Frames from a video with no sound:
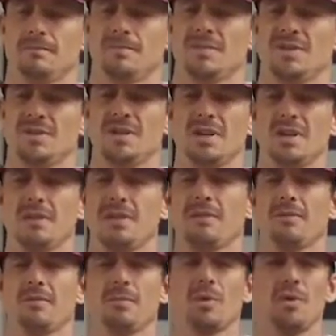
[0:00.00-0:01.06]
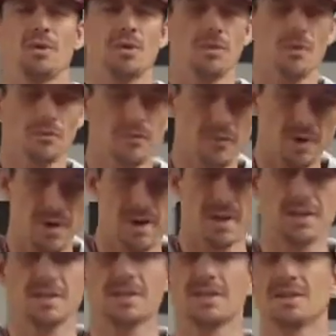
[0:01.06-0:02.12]
stealing from
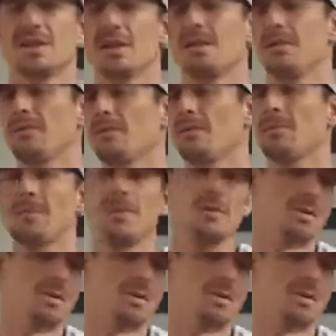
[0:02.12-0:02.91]
girlfriends, stealing from,